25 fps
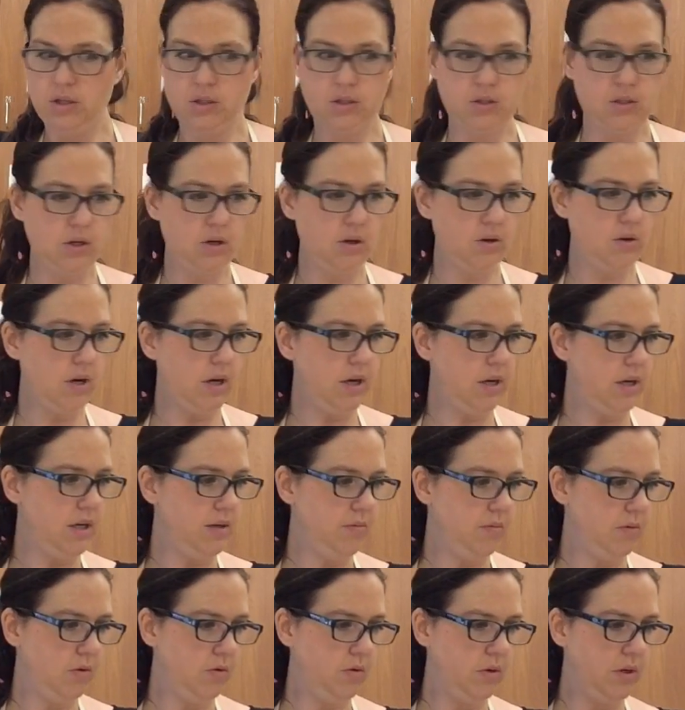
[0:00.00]
So
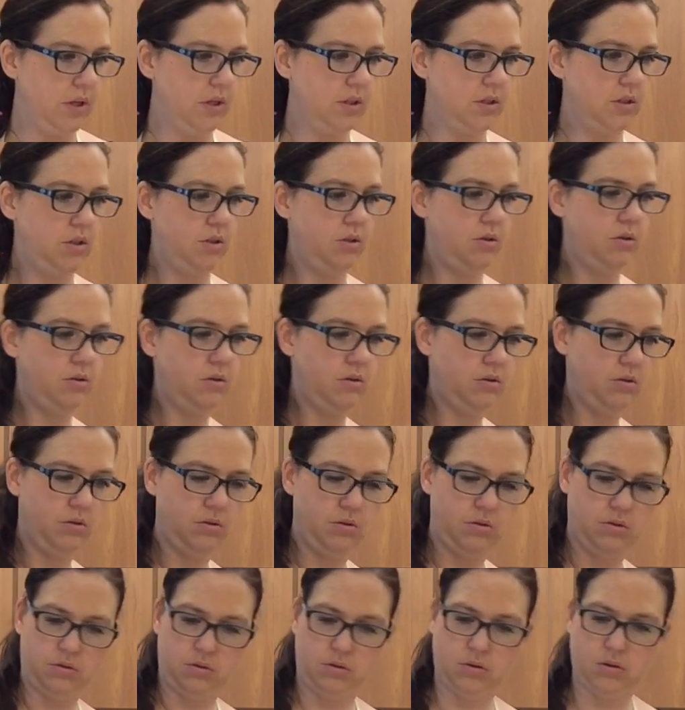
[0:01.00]
I'm going
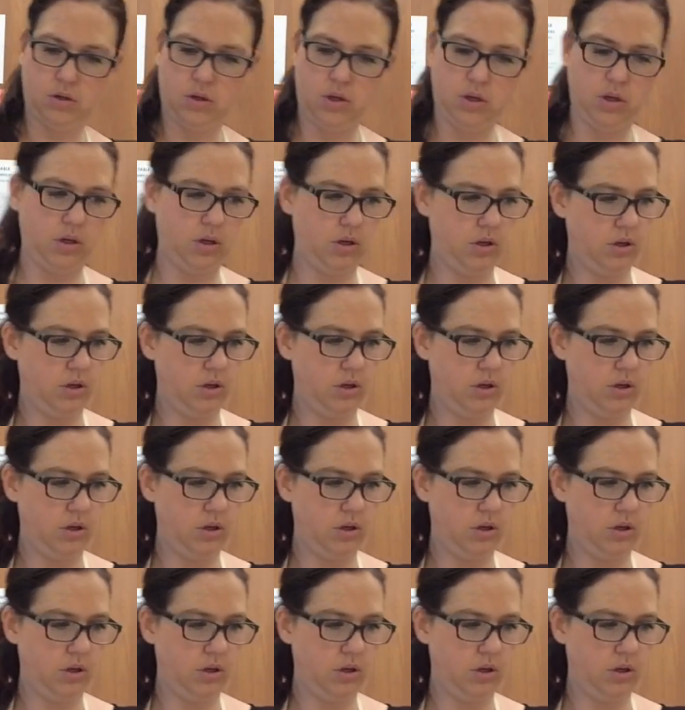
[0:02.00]
to